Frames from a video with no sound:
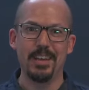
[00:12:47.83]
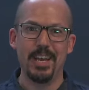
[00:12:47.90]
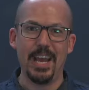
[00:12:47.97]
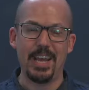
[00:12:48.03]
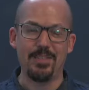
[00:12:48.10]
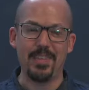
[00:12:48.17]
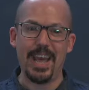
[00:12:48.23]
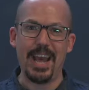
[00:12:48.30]

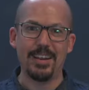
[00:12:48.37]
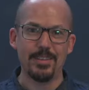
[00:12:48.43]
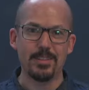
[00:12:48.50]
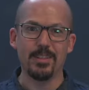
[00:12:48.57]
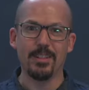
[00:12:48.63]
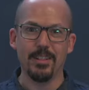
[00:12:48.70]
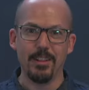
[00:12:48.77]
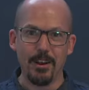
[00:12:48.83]
And that is
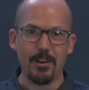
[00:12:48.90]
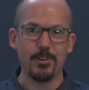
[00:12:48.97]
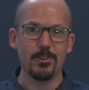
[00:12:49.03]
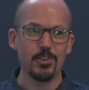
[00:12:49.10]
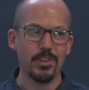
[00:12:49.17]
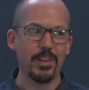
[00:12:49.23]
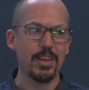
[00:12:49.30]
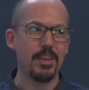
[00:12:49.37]

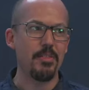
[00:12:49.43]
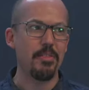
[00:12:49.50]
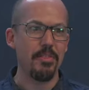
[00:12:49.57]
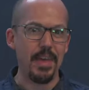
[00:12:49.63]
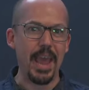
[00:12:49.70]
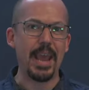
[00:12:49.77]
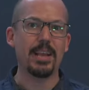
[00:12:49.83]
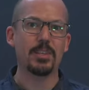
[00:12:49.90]
largely
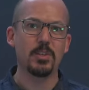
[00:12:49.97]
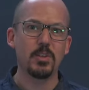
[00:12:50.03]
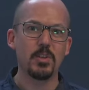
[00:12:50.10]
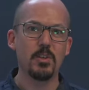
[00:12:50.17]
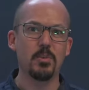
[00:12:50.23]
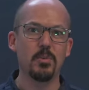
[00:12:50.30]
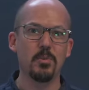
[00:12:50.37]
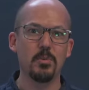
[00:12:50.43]
thanks
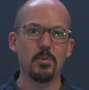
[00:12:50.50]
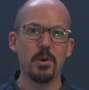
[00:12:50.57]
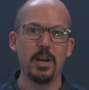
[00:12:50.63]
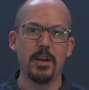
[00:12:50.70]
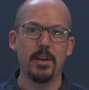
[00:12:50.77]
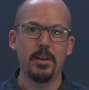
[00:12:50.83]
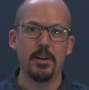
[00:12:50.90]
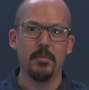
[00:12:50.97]
to
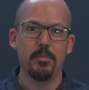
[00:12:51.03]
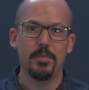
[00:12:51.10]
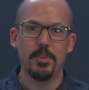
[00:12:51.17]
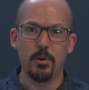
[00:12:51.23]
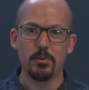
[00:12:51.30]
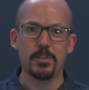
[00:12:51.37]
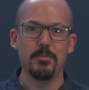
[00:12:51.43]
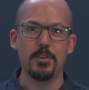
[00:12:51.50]

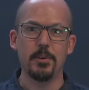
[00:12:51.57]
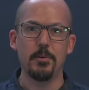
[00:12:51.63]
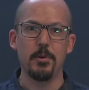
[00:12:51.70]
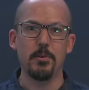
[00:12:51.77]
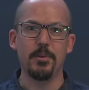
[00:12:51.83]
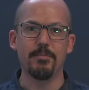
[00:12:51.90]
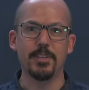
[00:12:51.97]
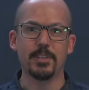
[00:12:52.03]
those of you
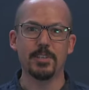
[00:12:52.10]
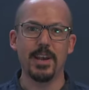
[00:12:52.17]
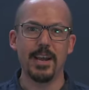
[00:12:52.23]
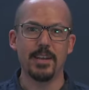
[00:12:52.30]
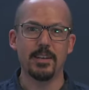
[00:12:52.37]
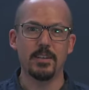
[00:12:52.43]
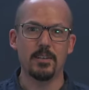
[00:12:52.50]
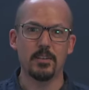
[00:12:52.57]
who have
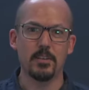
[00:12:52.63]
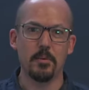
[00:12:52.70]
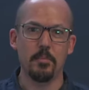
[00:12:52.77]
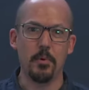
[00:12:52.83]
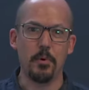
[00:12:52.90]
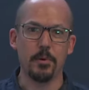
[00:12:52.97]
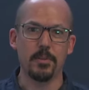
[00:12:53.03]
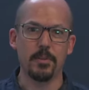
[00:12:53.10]
decided to
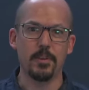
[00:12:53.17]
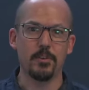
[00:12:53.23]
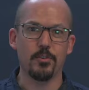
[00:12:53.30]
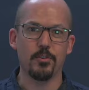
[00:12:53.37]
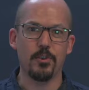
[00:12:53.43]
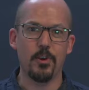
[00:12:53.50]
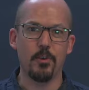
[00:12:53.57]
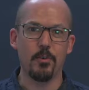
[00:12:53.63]
support this
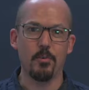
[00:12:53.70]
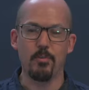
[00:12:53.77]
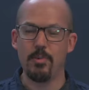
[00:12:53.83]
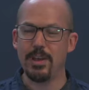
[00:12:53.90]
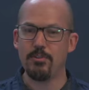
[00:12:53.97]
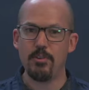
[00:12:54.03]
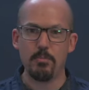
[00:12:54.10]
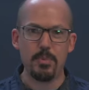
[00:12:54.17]
show,
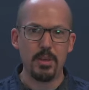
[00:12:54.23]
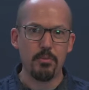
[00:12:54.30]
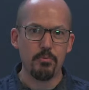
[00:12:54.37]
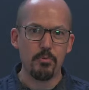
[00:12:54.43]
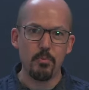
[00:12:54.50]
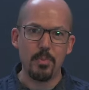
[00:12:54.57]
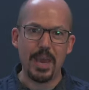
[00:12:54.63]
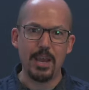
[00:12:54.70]
whether it be
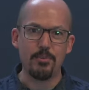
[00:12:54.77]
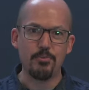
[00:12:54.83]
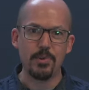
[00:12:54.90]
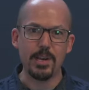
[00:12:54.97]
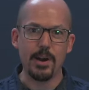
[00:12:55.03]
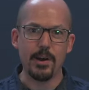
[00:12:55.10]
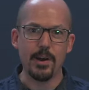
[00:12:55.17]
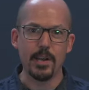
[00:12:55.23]
through
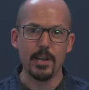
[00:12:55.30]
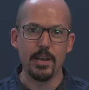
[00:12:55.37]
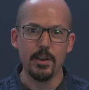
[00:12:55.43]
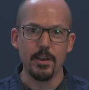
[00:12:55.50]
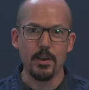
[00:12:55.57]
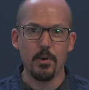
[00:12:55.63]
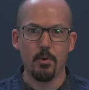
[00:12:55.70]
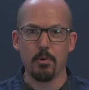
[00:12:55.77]
Patreon
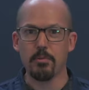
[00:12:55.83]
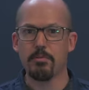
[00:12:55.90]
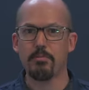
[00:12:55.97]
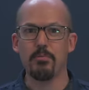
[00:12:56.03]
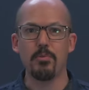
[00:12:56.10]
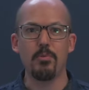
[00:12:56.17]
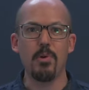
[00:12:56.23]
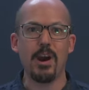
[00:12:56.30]
or
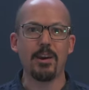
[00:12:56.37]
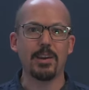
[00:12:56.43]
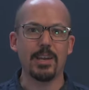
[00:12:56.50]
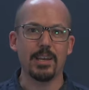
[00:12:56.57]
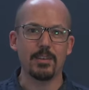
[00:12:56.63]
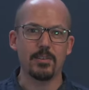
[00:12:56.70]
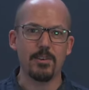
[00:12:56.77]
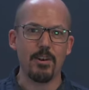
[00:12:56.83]
through our
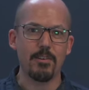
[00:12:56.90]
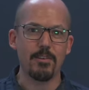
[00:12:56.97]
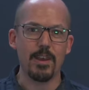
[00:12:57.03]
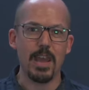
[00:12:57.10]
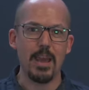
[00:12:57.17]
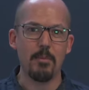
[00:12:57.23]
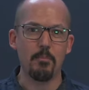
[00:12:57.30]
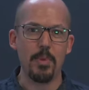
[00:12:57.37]
Kickstarter
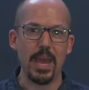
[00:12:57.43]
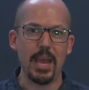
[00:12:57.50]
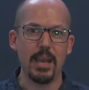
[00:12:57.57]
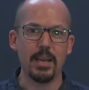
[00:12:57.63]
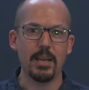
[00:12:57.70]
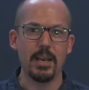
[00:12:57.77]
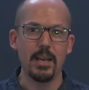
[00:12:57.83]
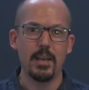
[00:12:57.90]

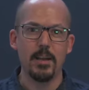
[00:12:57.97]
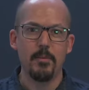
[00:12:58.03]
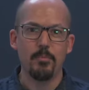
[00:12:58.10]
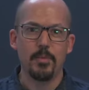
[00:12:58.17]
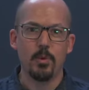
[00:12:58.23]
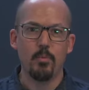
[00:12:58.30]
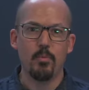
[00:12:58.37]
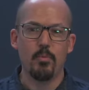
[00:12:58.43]
campaign,
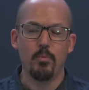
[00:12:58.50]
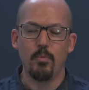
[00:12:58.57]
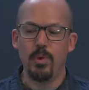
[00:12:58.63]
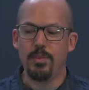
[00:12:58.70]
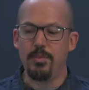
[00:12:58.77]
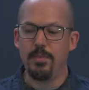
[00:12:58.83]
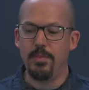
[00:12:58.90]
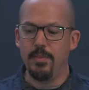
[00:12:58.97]

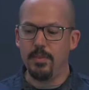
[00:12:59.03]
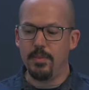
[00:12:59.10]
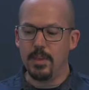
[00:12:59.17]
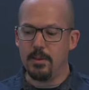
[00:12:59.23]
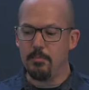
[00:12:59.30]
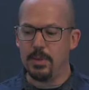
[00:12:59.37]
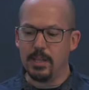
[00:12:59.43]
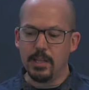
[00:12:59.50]
with the
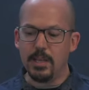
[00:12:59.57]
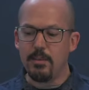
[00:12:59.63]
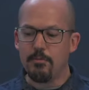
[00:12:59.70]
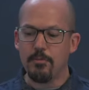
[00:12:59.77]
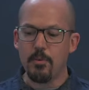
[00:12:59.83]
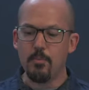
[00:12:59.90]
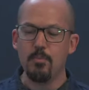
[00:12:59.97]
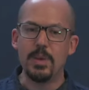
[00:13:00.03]
ability
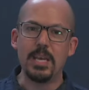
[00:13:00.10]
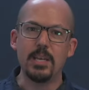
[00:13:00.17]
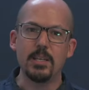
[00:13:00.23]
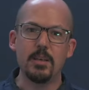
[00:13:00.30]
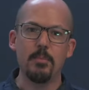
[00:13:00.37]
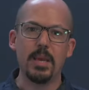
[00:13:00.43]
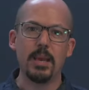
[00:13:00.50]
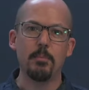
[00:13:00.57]
for me
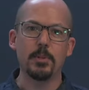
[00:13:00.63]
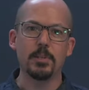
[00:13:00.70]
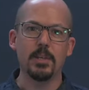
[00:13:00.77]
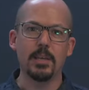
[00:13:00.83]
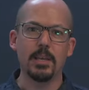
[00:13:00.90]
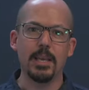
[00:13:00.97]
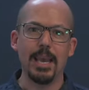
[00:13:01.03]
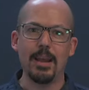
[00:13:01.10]
to be able
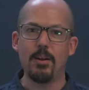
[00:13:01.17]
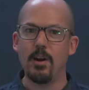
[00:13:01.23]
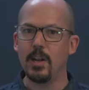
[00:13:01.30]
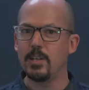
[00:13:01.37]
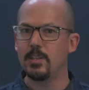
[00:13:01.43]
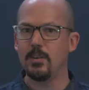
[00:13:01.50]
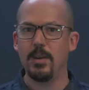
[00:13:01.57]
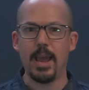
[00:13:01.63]
to get
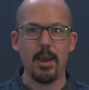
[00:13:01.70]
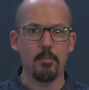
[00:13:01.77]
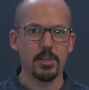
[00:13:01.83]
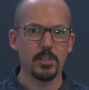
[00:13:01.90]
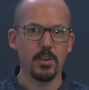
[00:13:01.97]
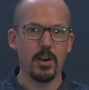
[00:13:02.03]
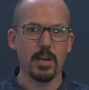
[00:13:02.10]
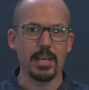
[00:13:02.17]
onto
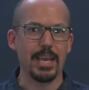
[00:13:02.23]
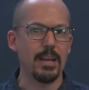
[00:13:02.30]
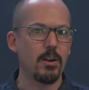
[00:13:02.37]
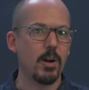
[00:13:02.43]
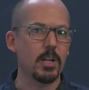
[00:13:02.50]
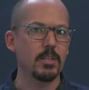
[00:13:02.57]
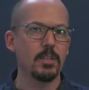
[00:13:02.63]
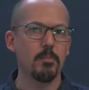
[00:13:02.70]
Amazon, get
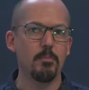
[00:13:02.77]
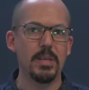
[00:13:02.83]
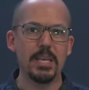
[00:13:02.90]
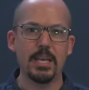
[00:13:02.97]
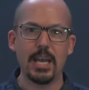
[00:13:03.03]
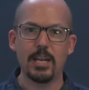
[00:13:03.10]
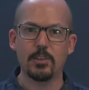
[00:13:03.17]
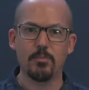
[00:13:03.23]
onto B
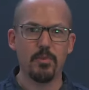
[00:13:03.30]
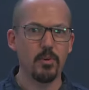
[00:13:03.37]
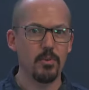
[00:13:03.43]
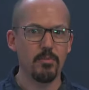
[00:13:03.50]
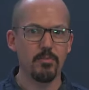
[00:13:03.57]
and H Photo